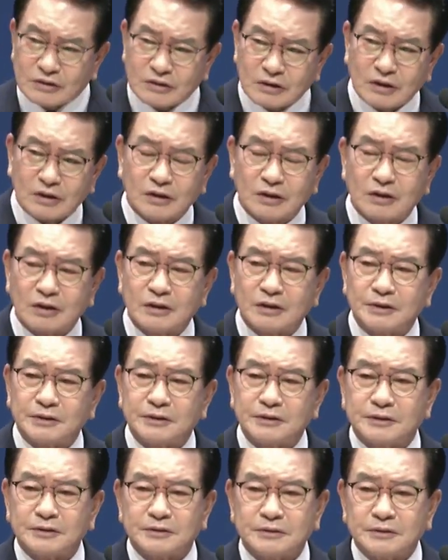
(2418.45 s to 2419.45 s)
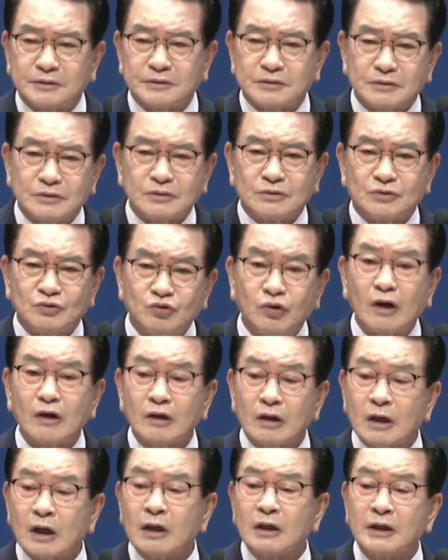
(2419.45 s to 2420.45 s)
Jesus Christ has
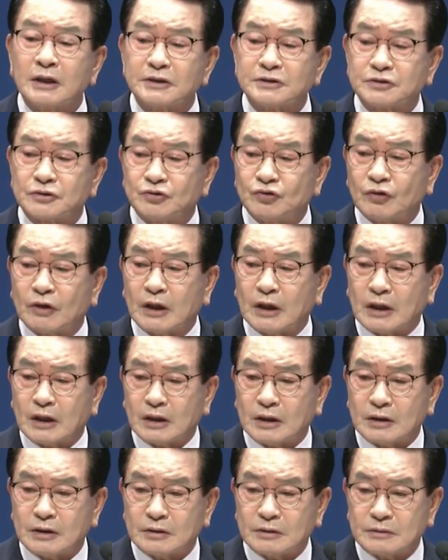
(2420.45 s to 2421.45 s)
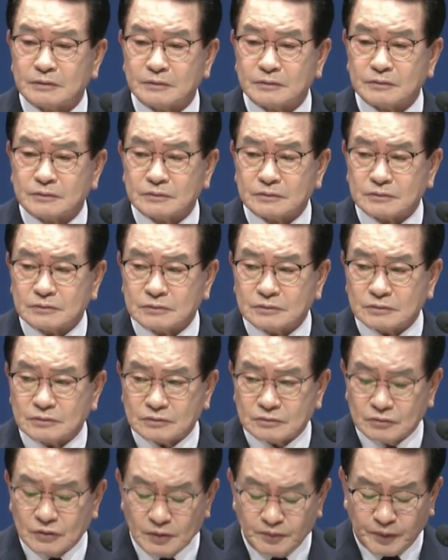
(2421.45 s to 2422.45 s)
already taken on all the
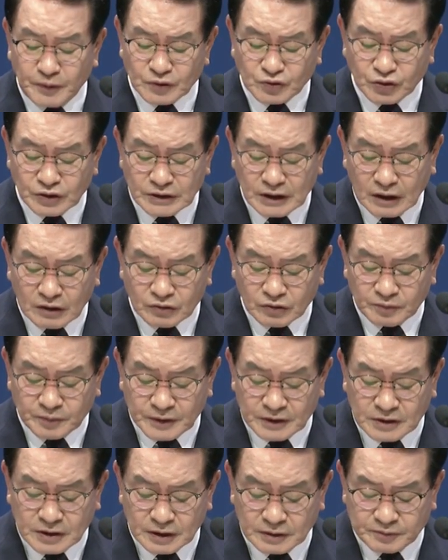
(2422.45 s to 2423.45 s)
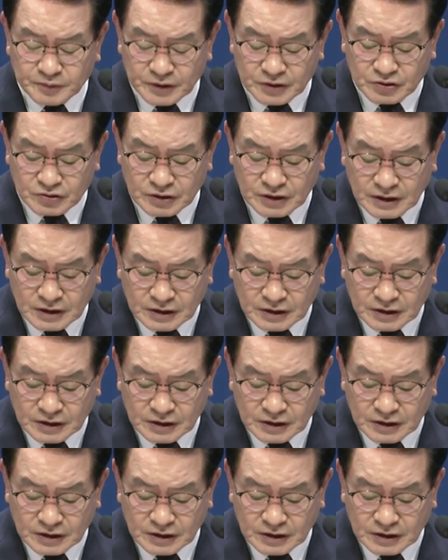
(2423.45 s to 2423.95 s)
burdens of our life.